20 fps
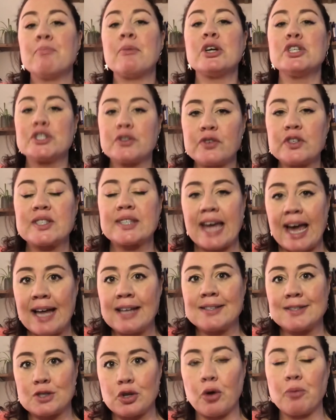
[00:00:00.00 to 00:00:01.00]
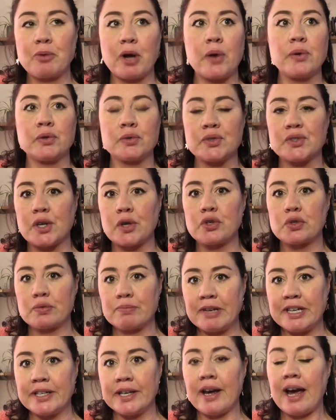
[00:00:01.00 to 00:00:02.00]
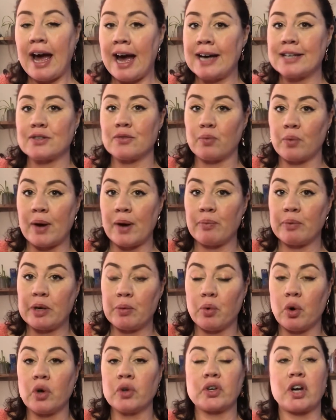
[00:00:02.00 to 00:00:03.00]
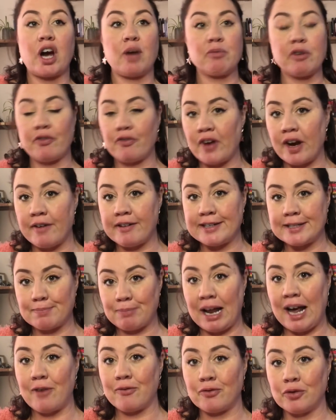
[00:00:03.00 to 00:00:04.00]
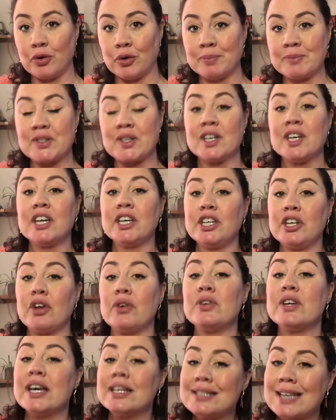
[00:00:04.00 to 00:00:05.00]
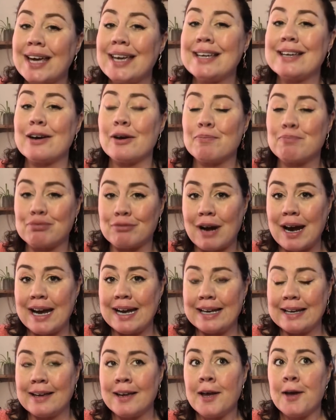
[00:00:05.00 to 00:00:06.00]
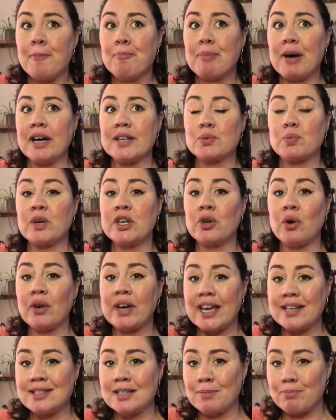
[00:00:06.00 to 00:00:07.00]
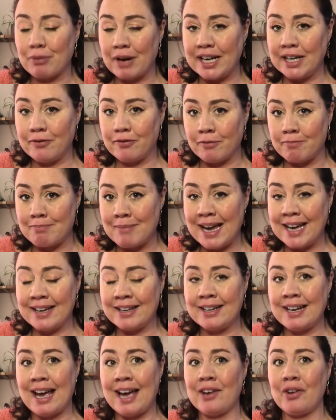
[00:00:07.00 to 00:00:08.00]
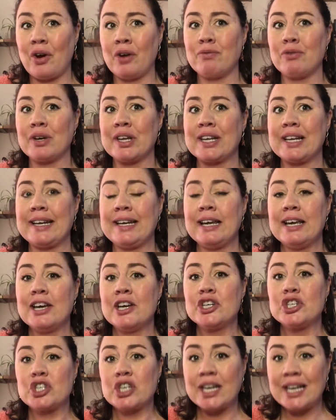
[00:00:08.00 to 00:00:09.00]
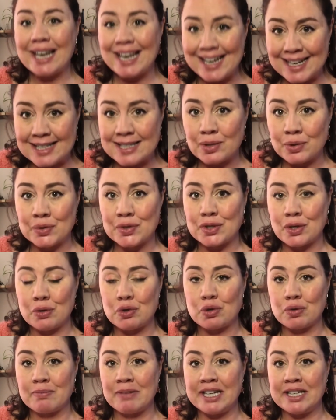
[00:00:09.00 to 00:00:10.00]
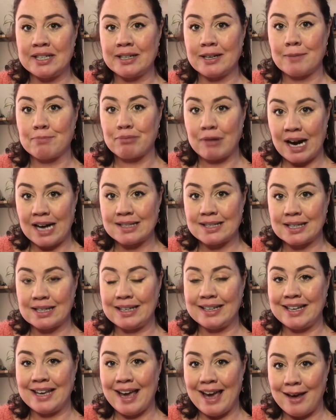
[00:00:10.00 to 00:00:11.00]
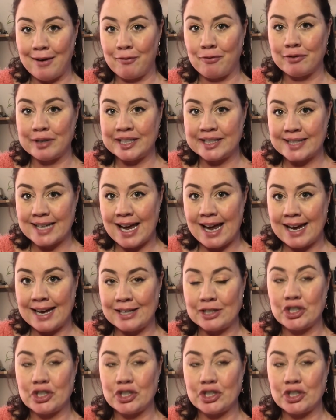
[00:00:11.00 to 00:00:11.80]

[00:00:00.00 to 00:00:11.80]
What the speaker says: Most of us can stop going on social media as of when we want, come off various platforms, you know, take a break. But we're not getting a break from Megan, and ironically, she is on social media practically every day.